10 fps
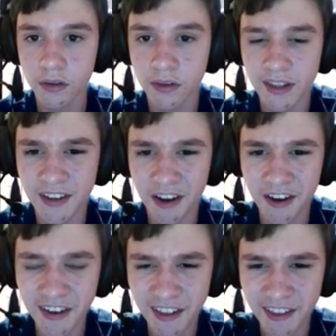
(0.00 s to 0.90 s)
The
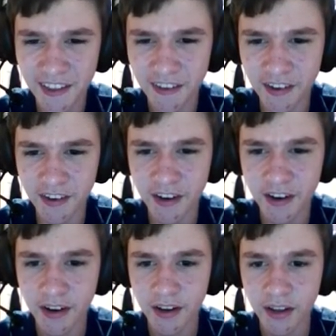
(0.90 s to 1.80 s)
darkness took her.
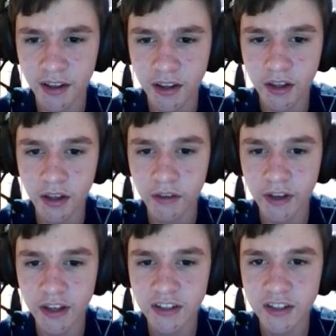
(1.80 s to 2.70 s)

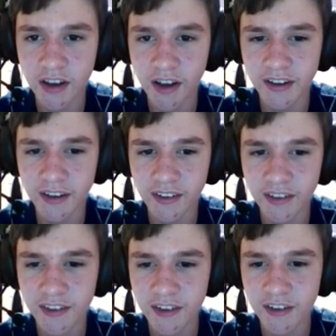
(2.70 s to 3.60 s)
I just gotten there a little
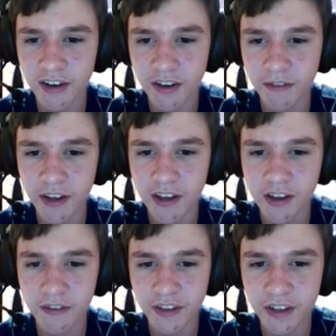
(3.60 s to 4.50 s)
sooner if I could
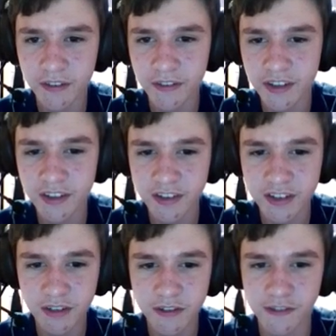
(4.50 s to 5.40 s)
have convinced her
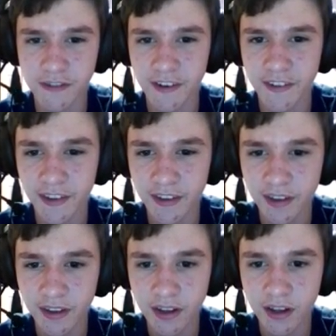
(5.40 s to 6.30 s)
she was worth it.
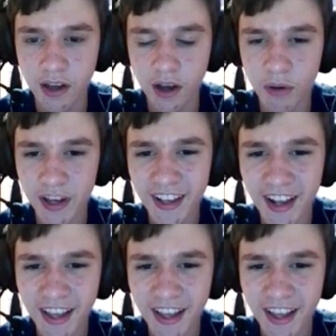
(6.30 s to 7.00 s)
Why can't I